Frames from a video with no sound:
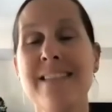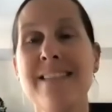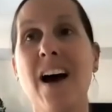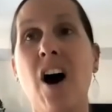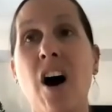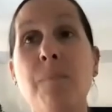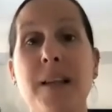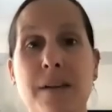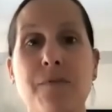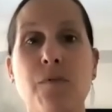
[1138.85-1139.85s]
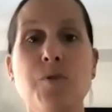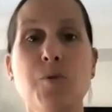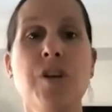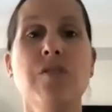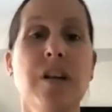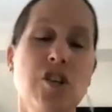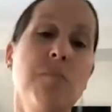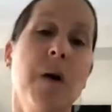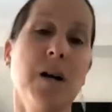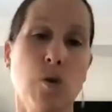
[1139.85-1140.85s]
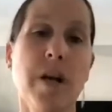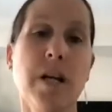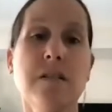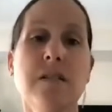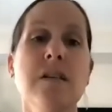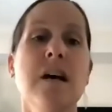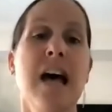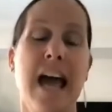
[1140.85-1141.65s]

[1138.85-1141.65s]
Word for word: and there are platforms where you can actually buy credits